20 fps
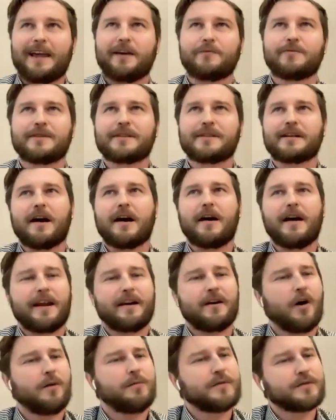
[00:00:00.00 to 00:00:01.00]
it was uh,
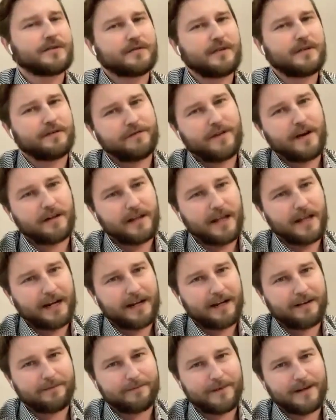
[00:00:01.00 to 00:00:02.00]
it almost it felt like
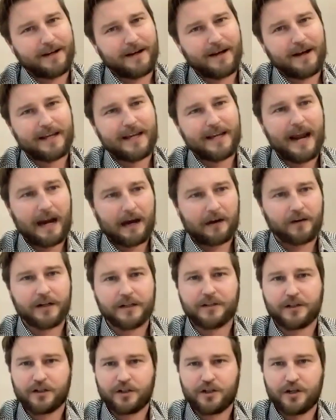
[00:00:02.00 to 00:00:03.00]
a a
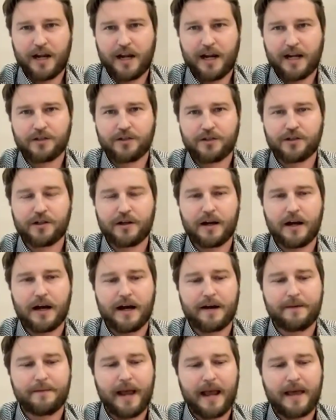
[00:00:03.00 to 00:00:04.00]
character change.
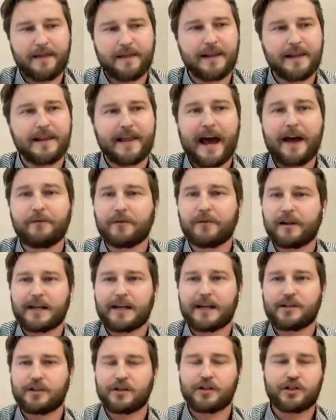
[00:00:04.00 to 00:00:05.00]
Um, and then that
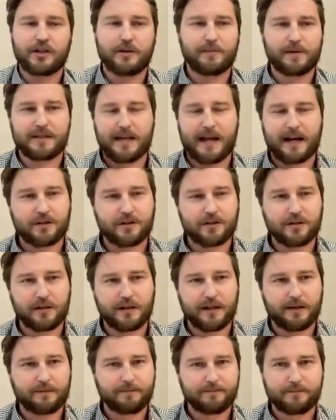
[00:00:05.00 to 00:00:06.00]
relationship is
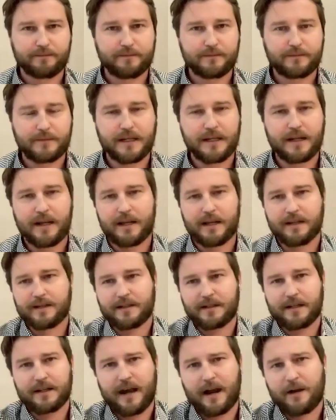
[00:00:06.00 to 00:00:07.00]
actually is, is,
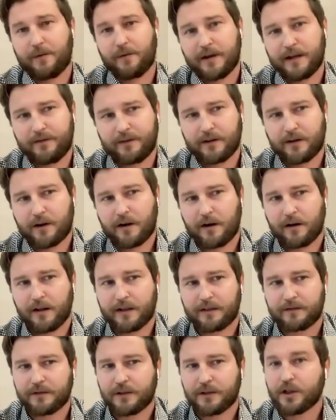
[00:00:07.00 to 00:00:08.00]
is I wouldn't even call
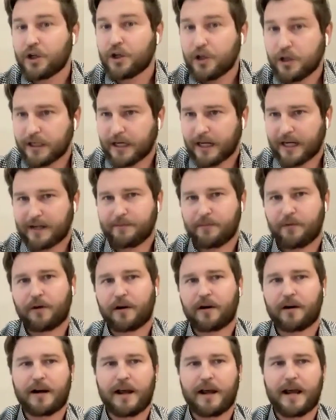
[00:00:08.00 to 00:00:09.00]
it good
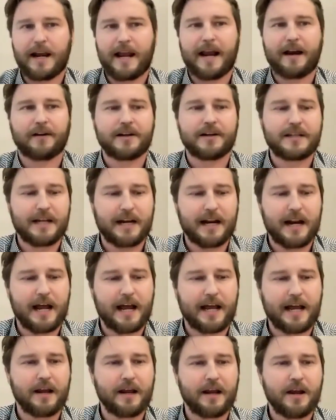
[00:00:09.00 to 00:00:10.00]
anymore. And Harrison yeah. and
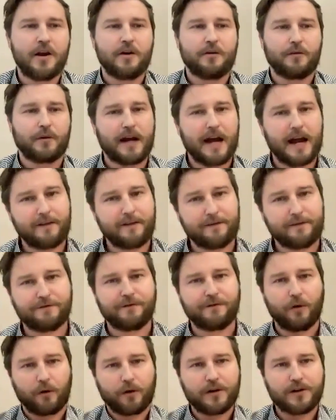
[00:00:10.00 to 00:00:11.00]
I were kind of
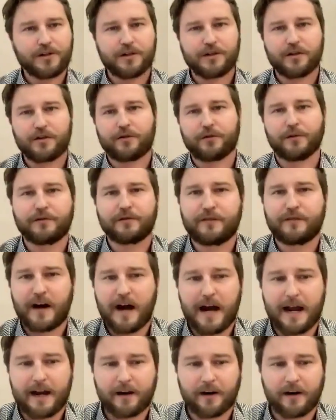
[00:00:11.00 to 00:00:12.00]
forged through
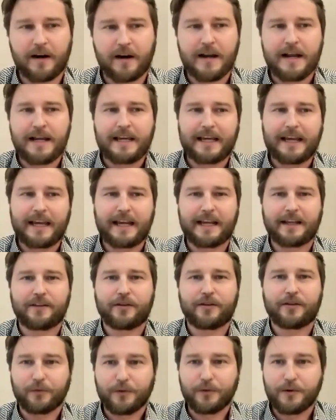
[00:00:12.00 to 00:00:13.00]
fire, getting
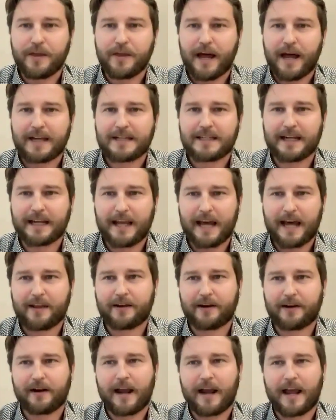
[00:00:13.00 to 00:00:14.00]
through that
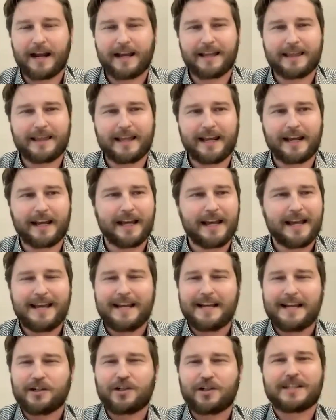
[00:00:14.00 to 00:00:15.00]
together. And I think
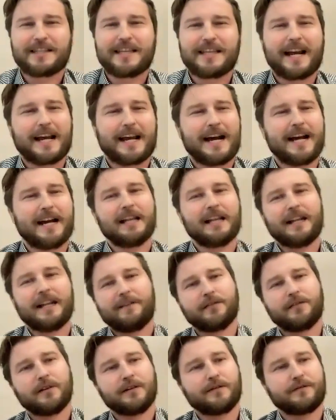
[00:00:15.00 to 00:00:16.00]
just that kind of
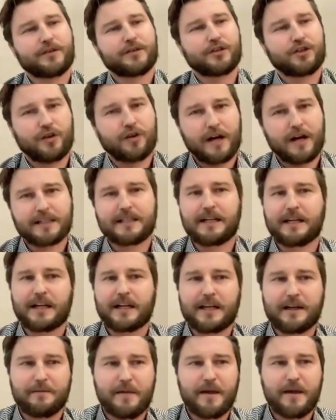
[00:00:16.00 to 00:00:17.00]
level of trust
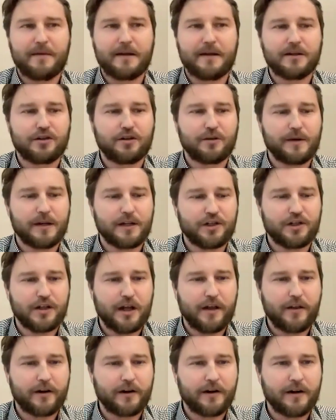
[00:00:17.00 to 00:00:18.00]
and commitment to
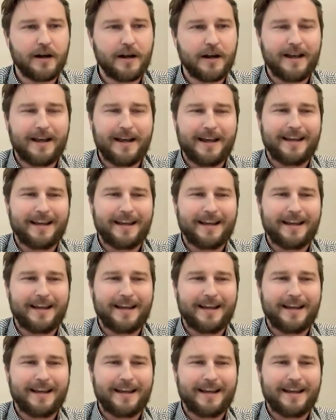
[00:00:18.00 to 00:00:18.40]
each other,